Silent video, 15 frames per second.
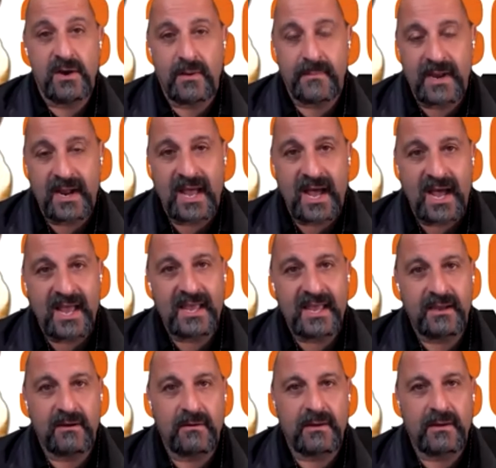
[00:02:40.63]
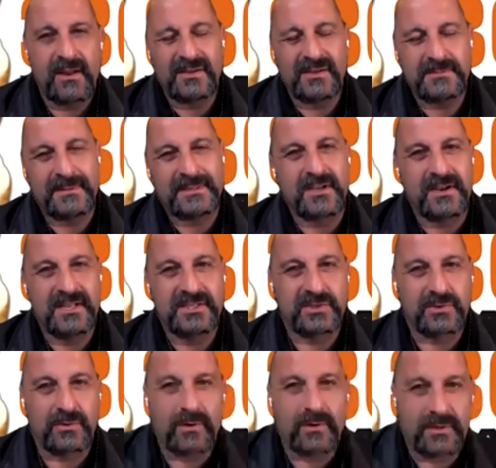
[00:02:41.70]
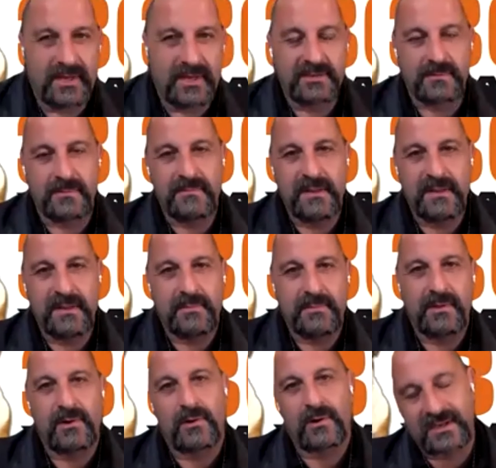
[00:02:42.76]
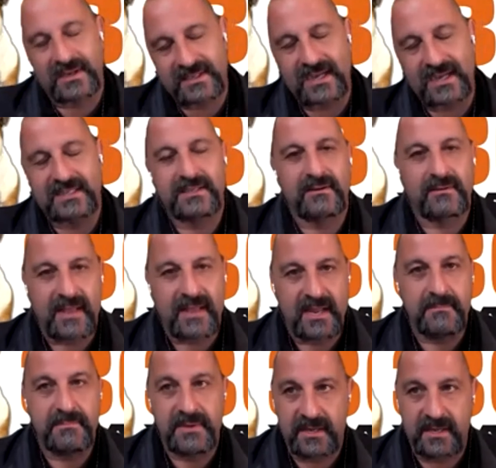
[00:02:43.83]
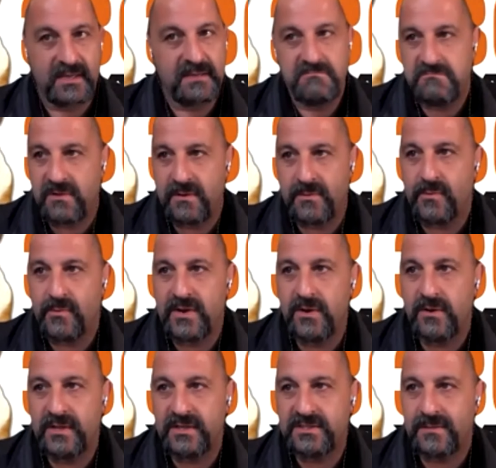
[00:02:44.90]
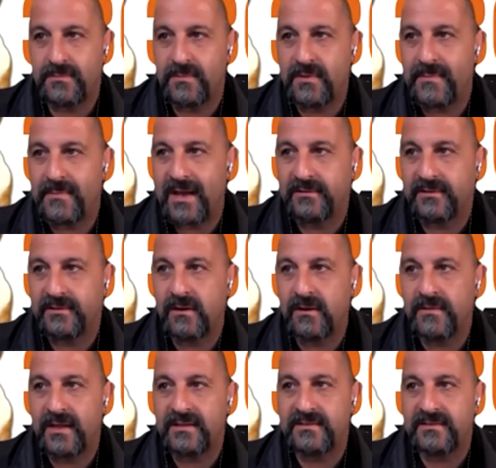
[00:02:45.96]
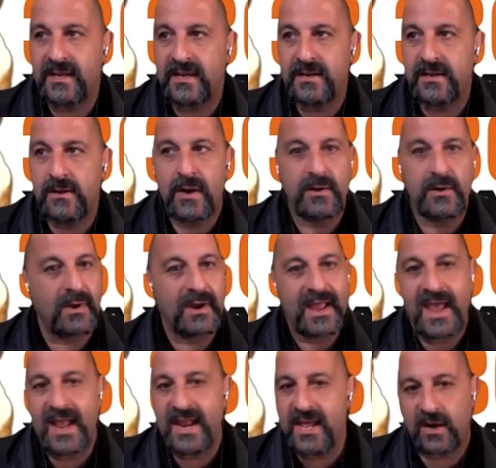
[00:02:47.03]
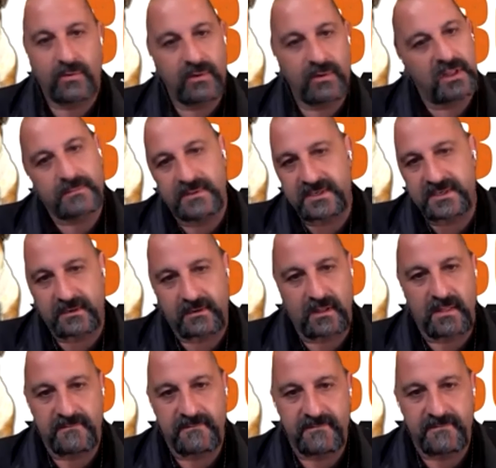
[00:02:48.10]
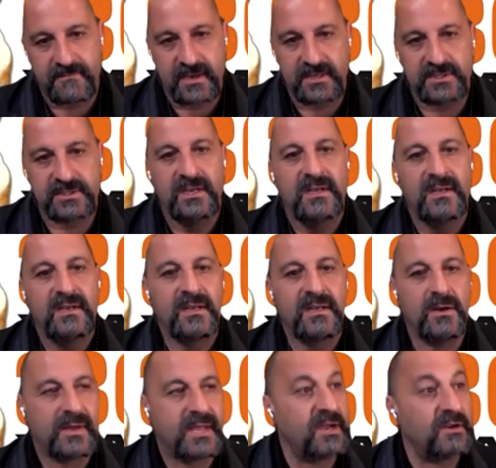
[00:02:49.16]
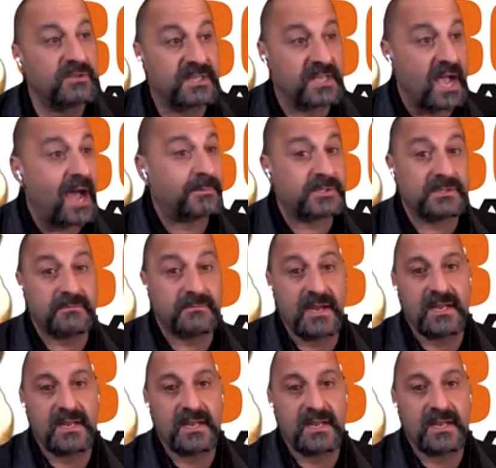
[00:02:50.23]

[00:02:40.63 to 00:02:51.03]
I mean, I hear, especially on historic things, when people and architects that are getting picky, I mean, we know that some of them out there that say, no, I don't want any acrylic material on the finish. Here's the option, right?